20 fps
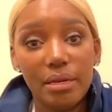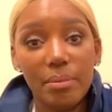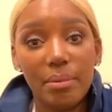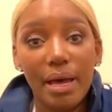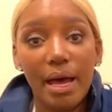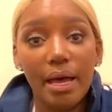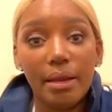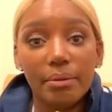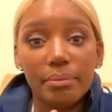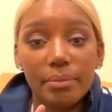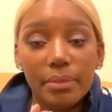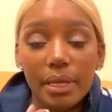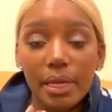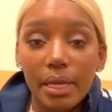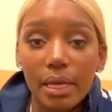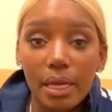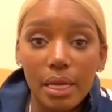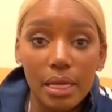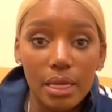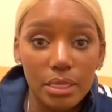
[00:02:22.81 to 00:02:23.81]
the bottom.
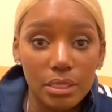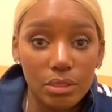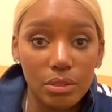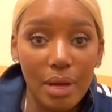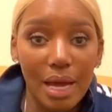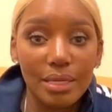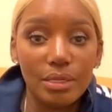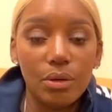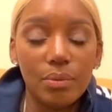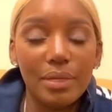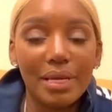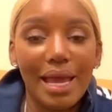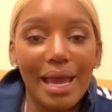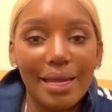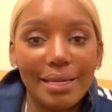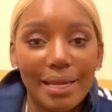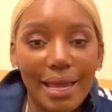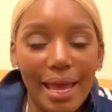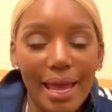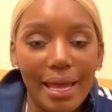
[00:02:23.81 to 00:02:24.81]
So I know we
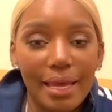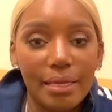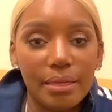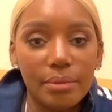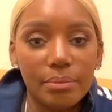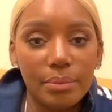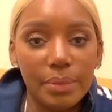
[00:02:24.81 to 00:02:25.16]
got that.